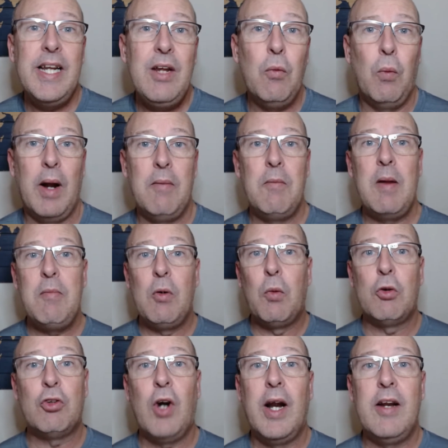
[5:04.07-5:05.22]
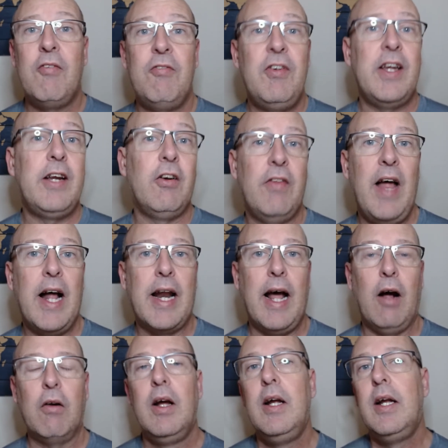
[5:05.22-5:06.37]
anyway. Maybe we're trying to figure that
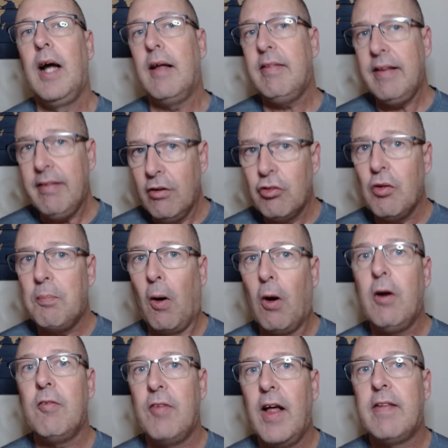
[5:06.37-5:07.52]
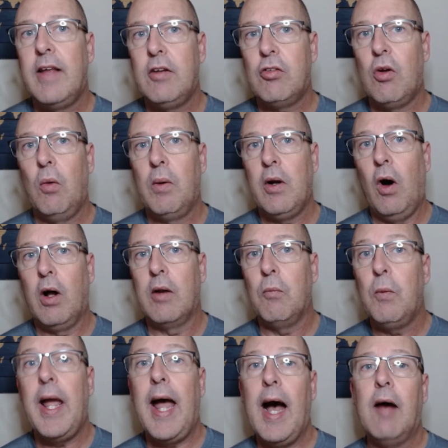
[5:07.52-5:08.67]
out. I think there's a part of that that's going on,
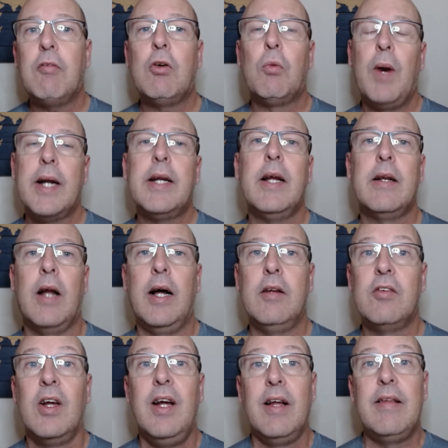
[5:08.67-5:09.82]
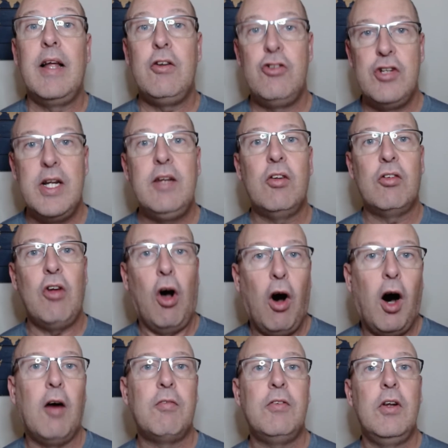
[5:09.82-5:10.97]
and we have to recognize that Jesus
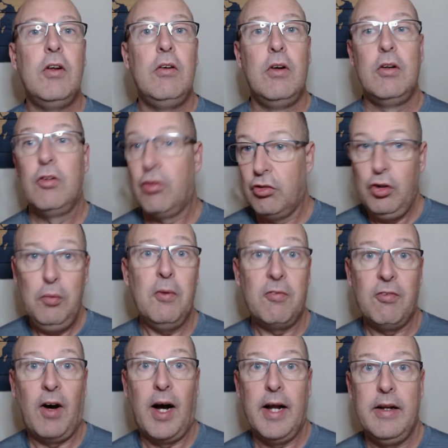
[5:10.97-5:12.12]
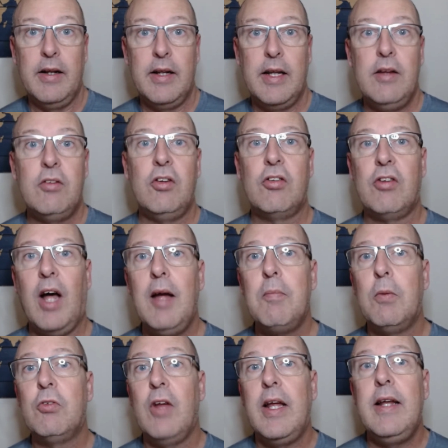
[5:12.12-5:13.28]
often stupefied his
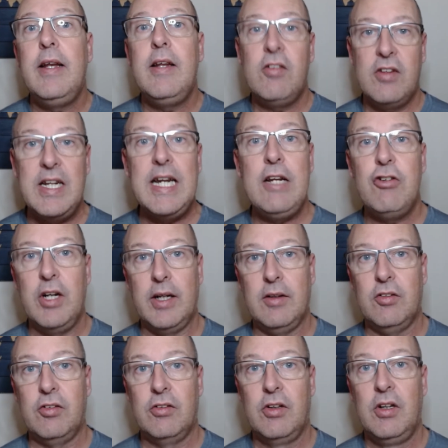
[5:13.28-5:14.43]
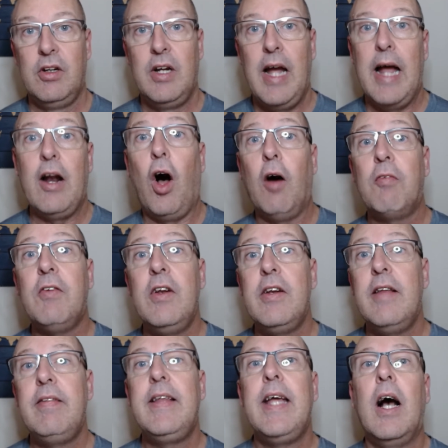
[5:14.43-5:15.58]
disciples in his teachings and often
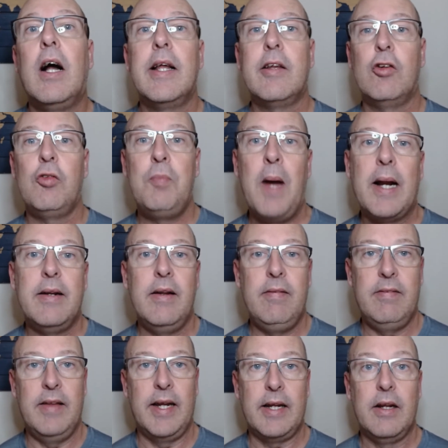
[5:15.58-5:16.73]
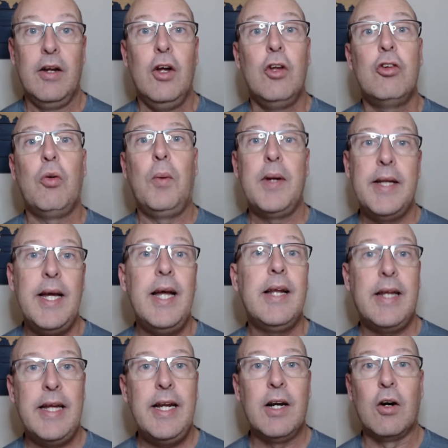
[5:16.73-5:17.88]
did the unexpected thing. So, again,
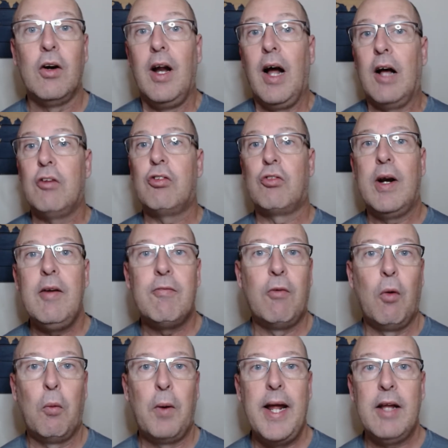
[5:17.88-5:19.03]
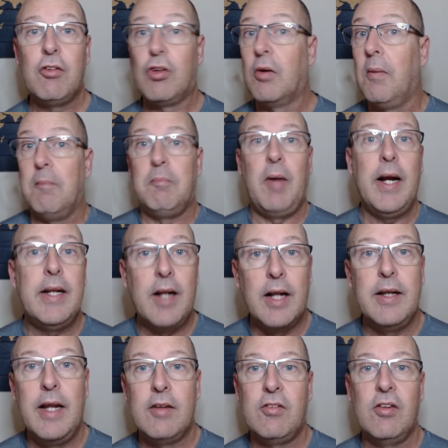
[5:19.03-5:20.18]
here, a straightforward answer might
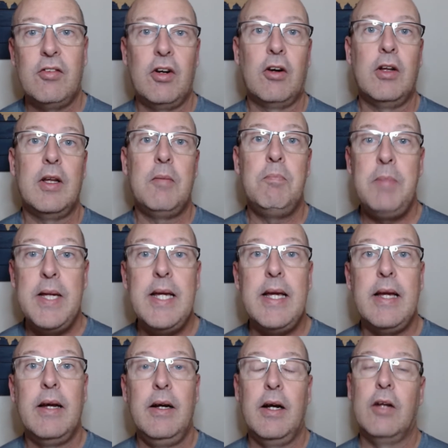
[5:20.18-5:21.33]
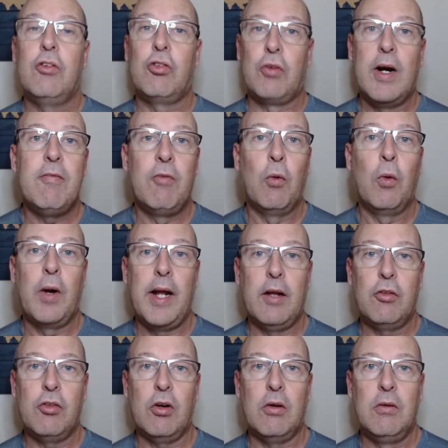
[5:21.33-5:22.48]
not necessarily be a straightforward
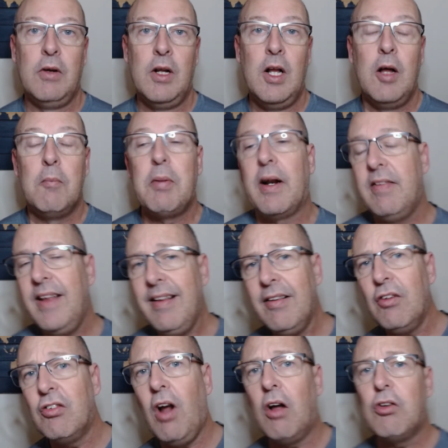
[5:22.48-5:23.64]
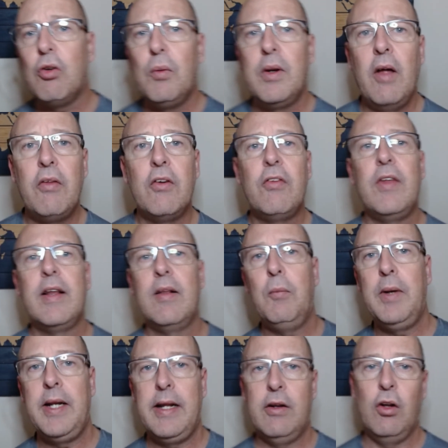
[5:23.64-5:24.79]
answer. But I think there's also another thing that
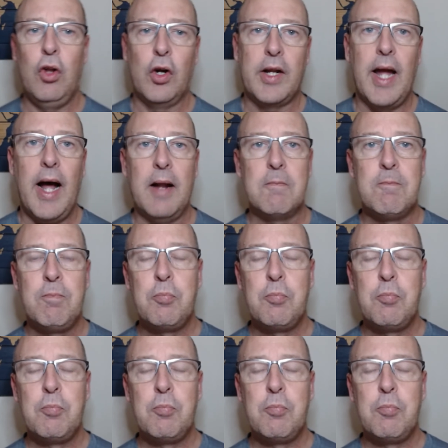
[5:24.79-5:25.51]
we need to look at.